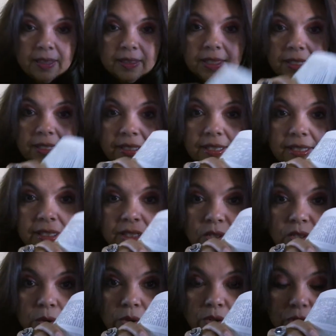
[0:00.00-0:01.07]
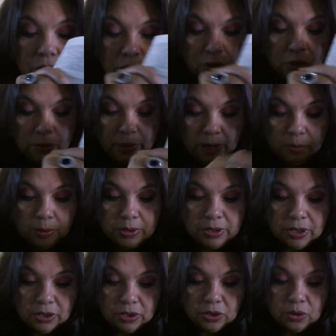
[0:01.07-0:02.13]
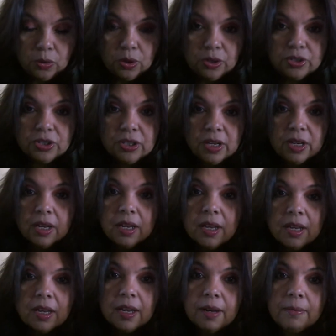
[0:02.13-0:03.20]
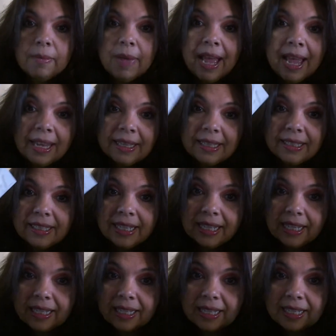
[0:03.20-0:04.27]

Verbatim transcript: This is a source. A newspaper is the source. A magazine